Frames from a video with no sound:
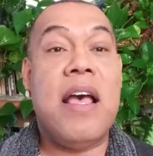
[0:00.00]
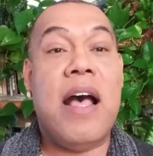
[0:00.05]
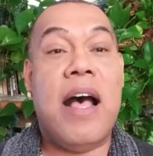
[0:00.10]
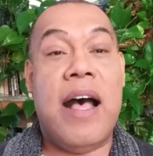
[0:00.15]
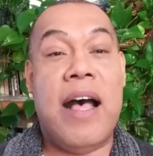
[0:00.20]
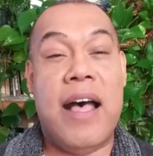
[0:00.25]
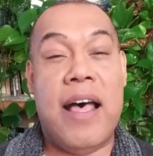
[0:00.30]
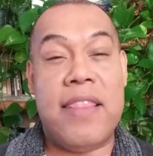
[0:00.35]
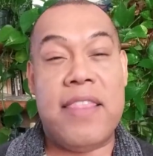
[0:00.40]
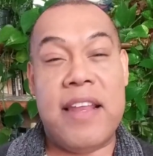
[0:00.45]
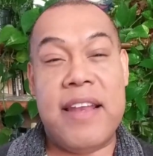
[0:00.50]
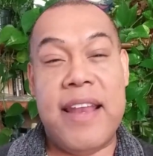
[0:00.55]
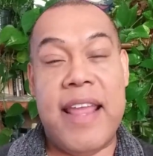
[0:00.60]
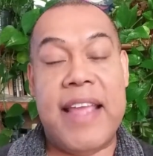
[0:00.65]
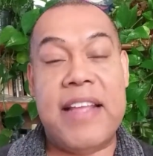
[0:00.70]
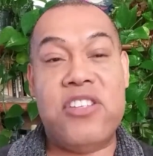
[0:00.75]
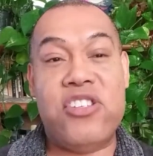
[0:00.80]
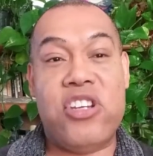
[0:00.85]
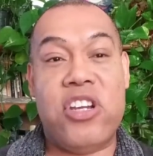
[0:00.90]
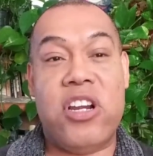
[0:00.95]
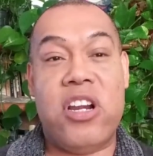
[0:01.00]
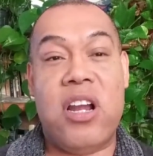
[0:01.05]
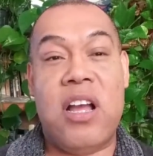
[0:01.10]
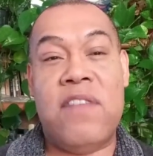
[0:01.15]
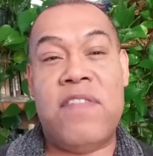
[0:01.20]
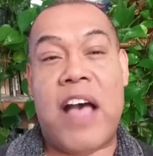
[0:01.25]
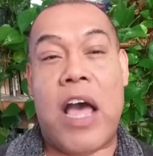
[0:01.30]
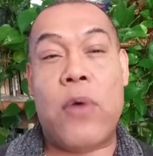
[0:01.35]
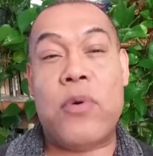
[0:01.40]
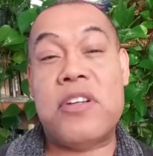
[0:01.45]
the nature
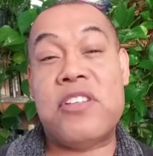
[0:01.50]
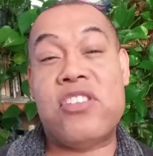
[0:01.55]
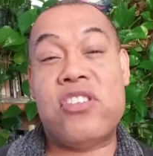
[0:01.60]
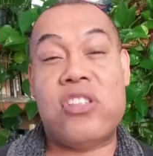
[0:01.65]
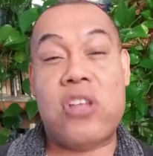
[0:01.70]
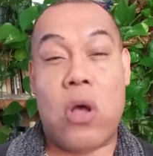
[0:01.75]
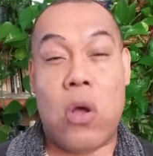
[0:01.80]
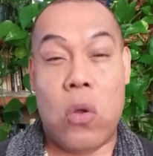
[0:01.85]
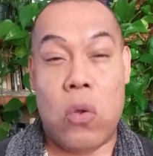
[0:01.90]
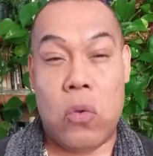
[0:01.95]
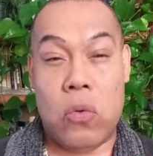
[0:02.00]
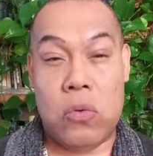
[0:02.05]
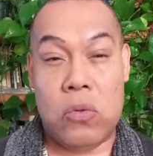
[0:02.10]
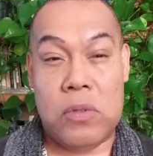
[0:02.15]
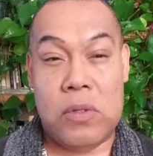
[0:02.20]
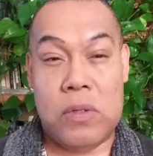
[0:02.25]
of our soul.